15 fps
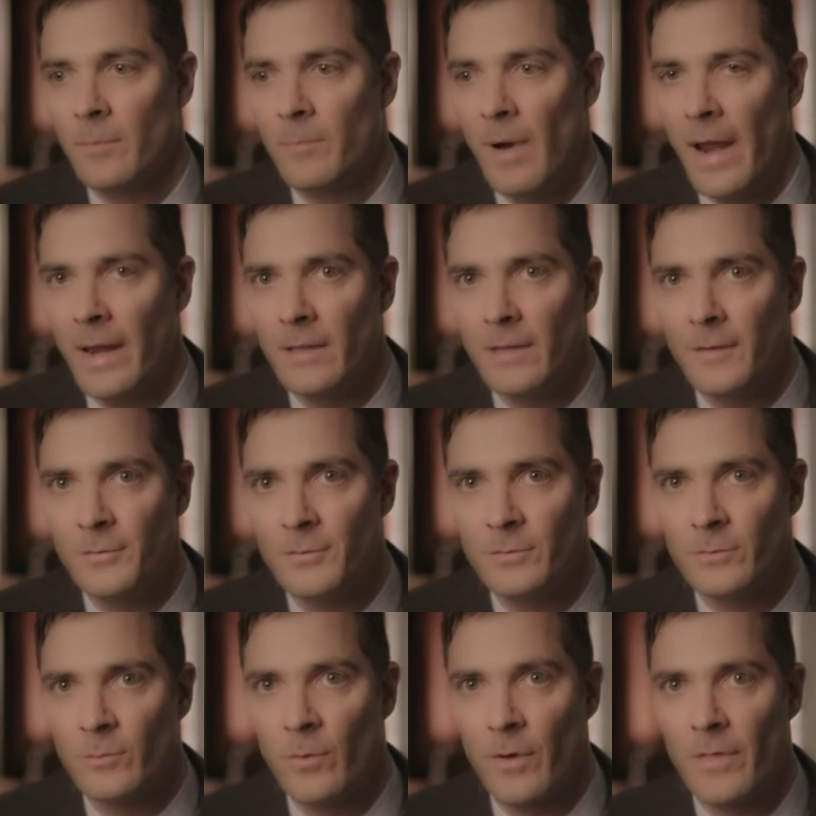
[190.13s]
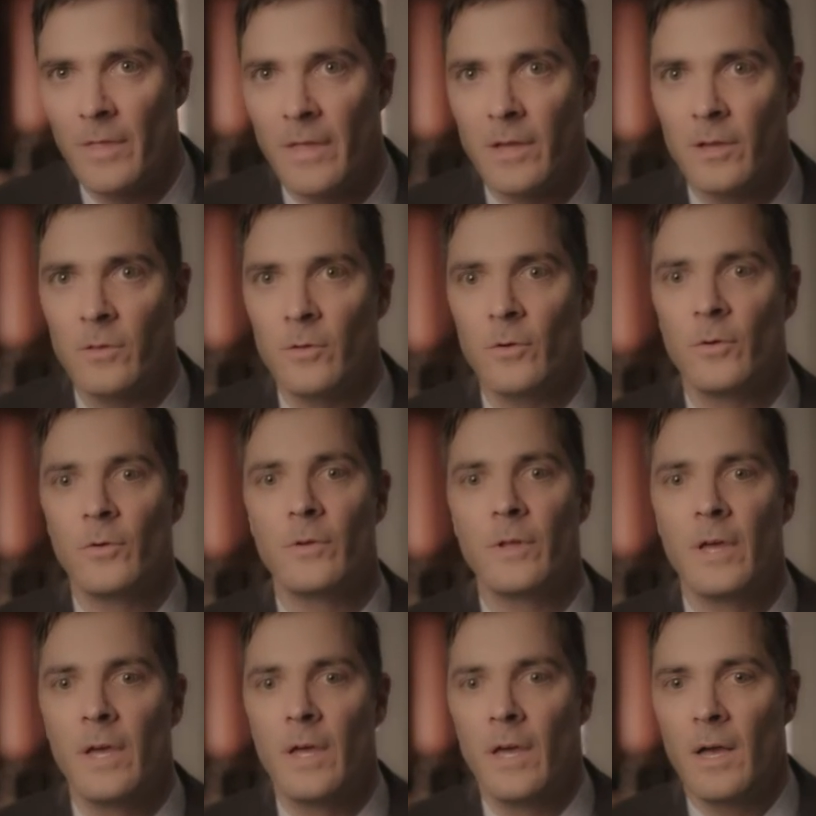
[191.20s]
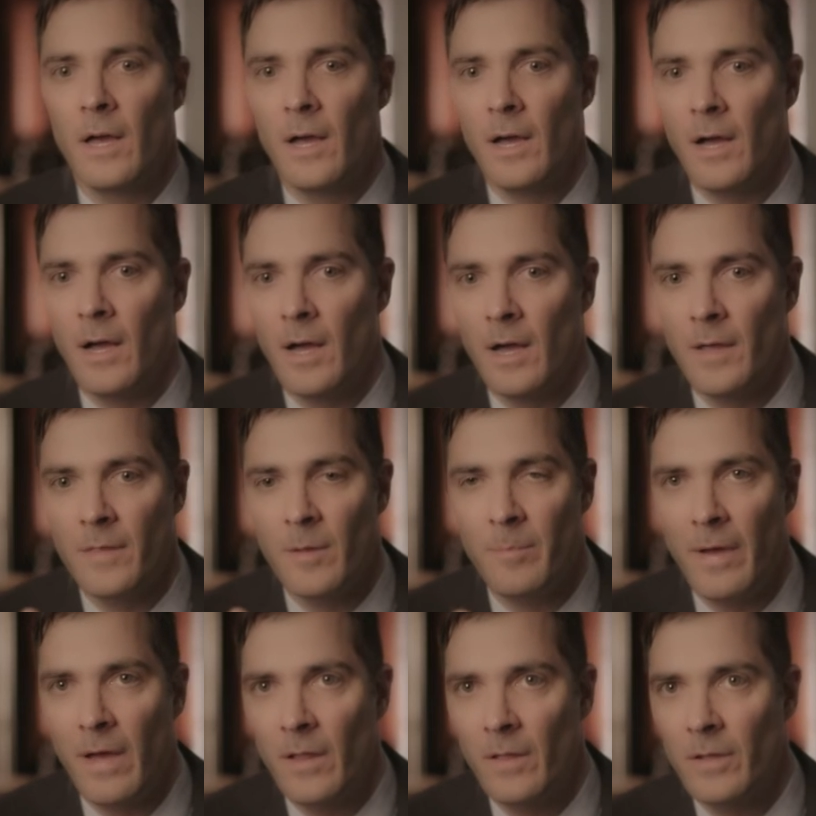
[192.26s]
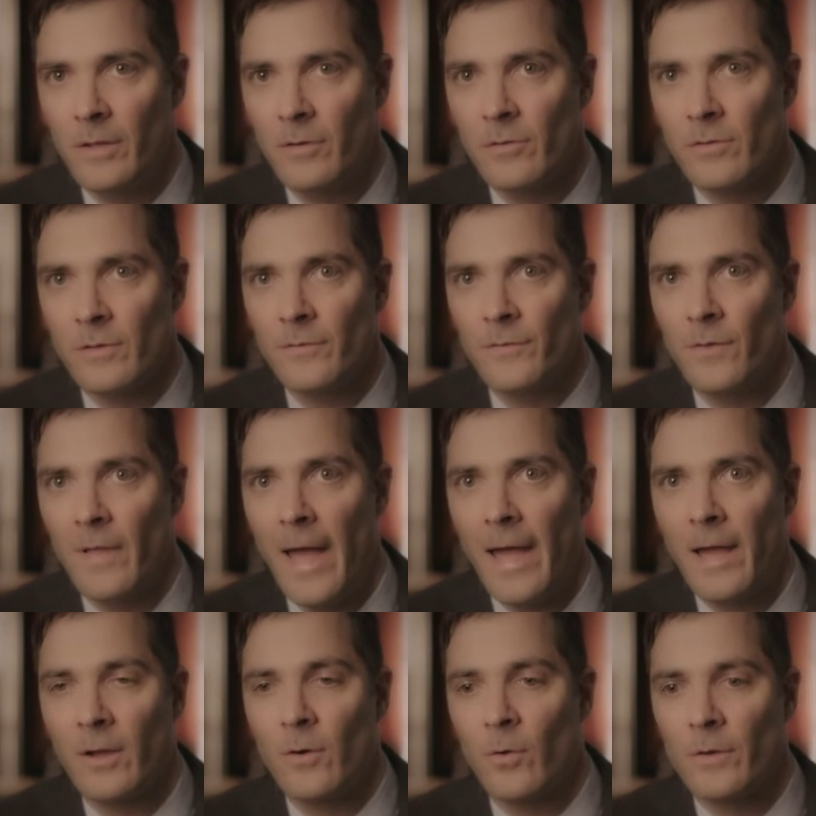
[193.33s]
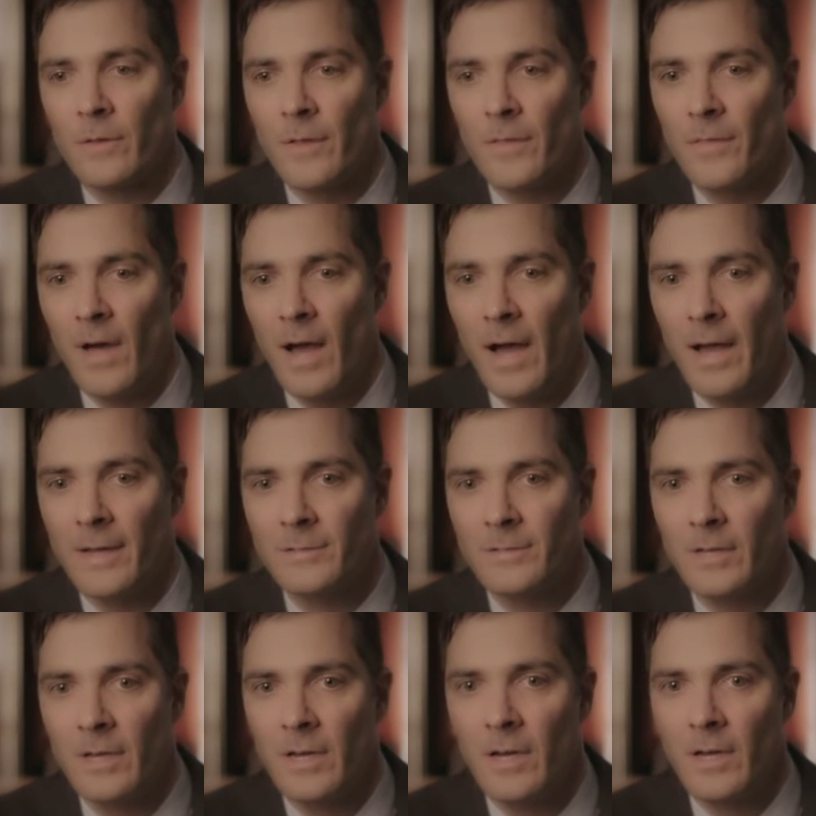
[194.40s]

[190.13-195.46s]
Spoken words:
Body lifts, whether they include the belly or the flank or the thighs,